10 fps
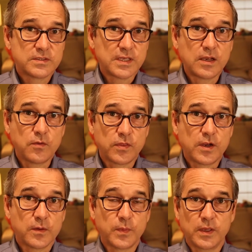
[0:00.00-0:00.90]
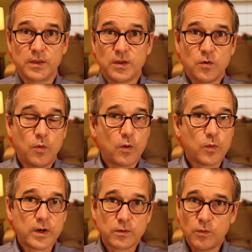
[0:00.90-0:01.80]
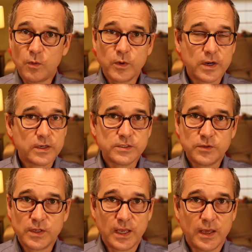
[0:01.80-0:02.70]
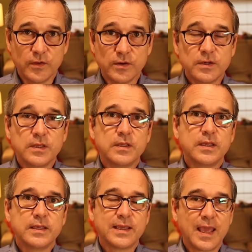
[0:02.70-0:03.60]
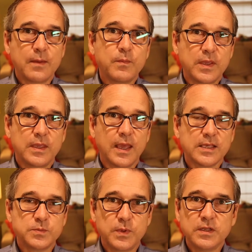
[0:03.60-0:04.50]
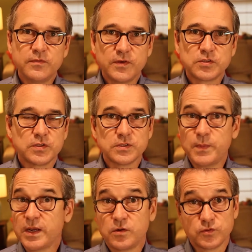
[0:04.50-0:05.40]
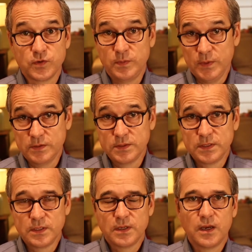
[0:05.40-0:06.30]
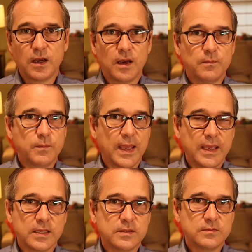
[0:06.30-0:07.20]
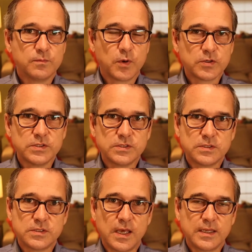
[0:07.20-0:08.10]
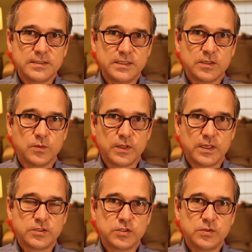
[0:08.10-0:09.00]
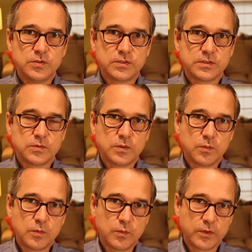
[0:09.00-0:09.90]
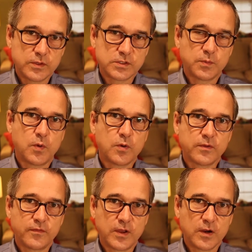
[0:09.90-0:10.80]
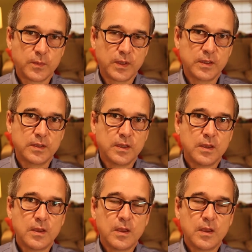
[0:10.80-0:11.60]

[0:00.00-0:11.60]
psychotherapy, what we're going to do together, can be as beneficial as medical treatment. And persons that deal with issues with the support of therapy